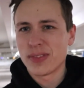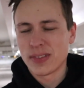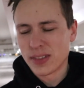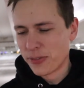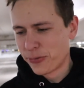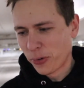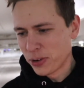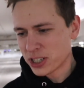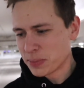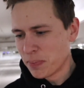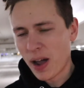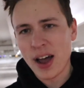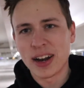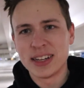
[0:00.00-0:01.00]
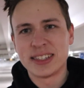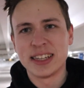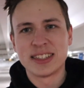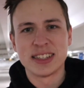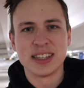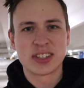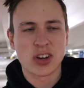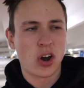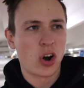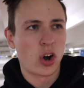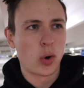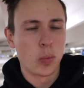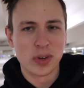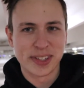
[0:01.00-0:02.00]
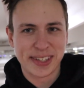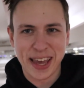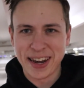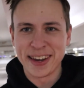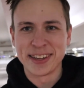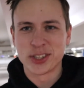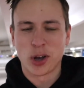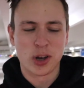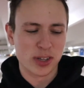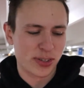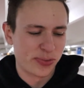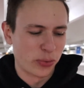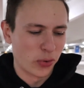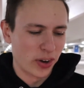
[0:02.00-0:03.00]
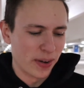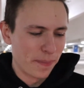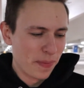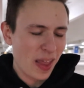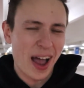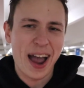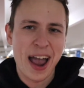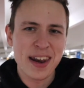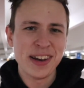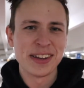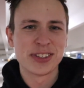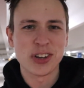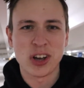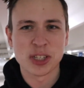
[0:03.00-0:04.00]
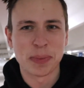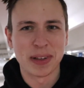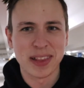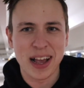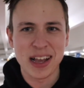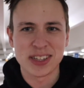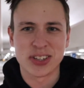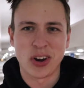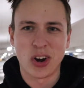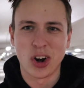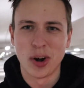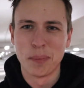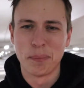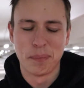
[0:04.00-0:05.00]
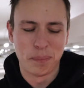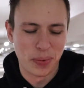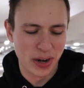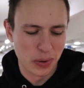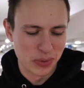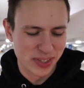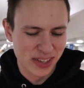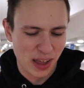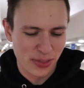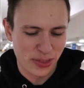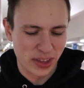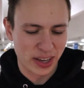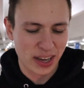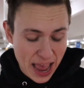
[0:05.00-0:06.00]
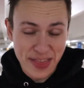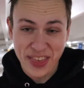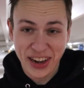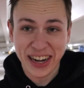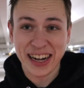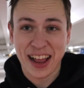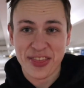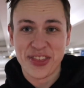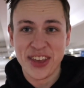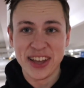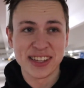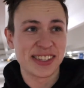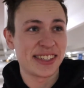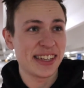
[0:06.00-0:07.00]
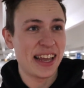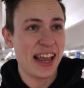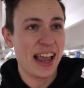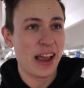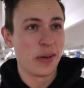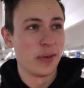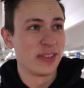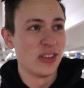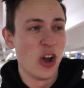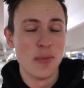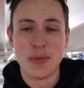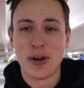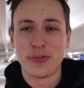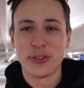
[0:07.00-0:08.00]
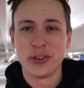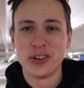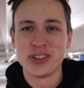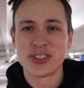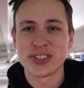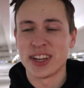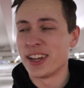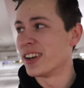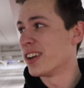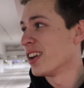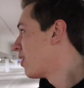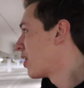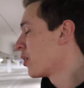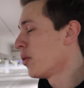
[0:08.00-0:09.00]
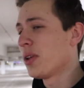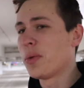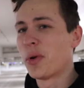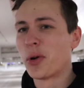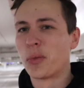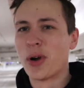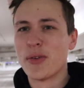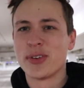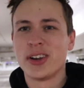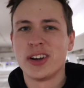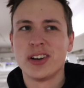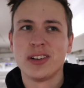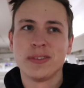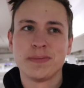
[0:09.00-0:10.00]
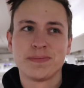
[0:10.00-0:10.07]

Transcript: The first mod I did to this car was get an exhaust for it. I had an exhaust in my last car, but it was nothing. And then I got this with no mufflers, and I don't really want to rev in here.